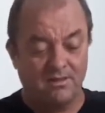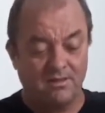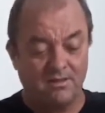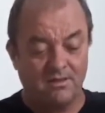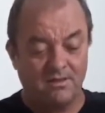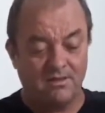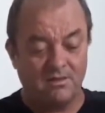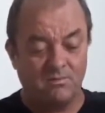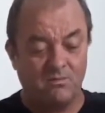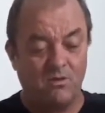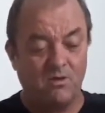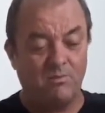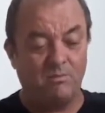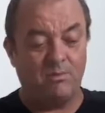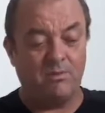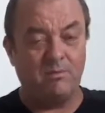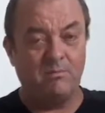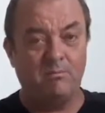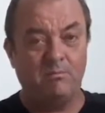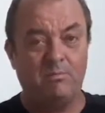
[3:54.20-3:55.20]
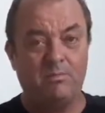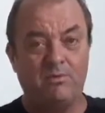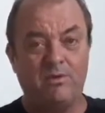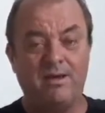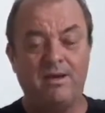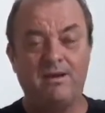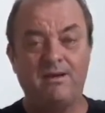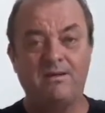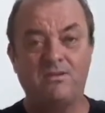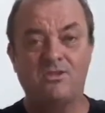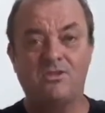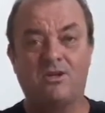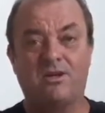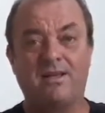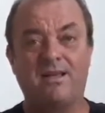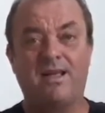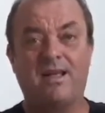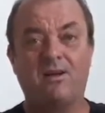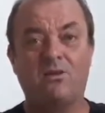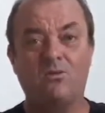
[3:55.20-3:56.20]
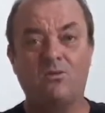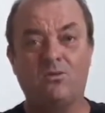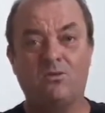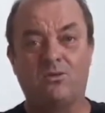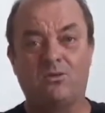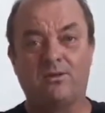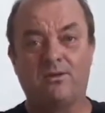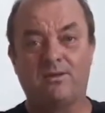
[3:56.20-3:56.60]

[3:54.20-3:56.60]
Semua perempuan cari aku.